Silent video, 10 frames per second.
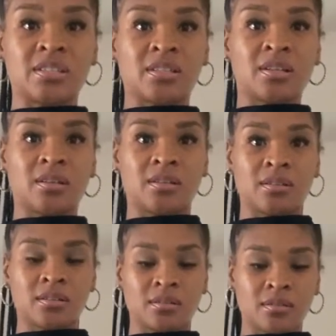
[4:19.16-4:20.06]

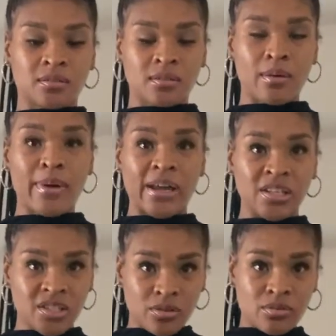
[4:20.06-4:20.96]
So
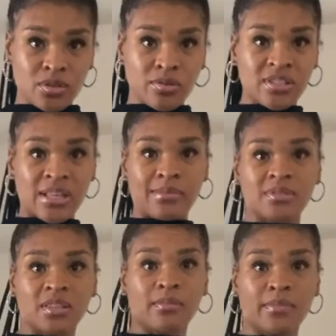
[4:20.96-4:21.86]
you can
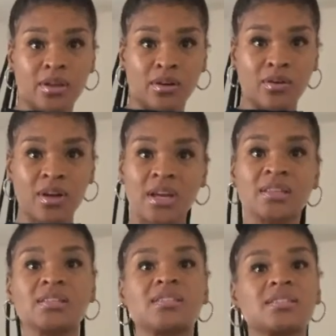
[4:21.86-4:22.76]
actually dress it
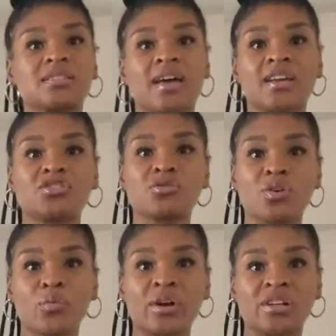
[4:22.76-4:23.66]
up. You can dress
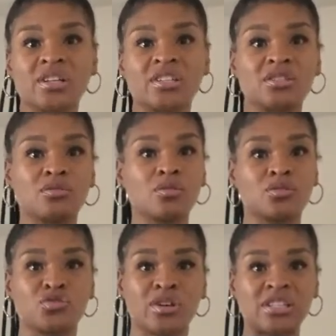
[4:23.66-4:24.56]
it down.
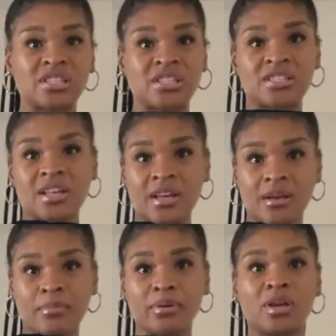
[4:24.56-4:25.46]
Like you can be
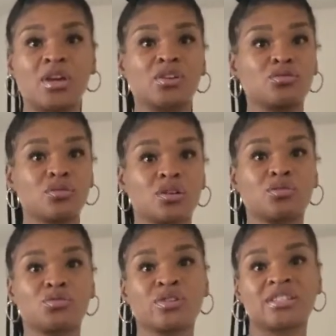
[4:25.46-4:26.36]
versatile with
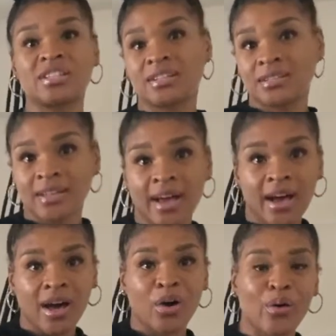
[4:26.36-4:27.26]
this. And I like it. And
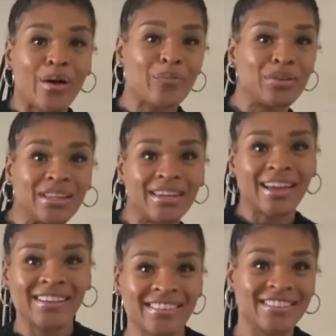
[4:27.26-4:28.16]
it's very
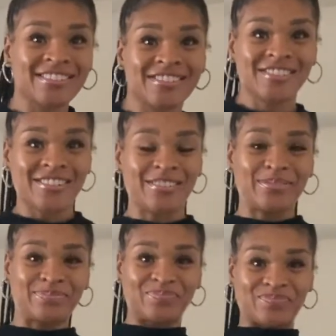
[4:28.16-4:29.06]
fitting. I like that
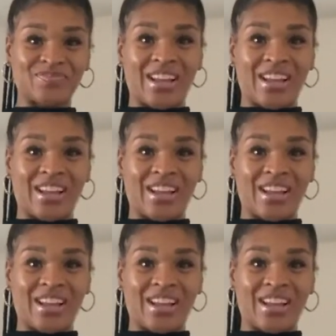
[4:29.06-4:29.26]
a lot.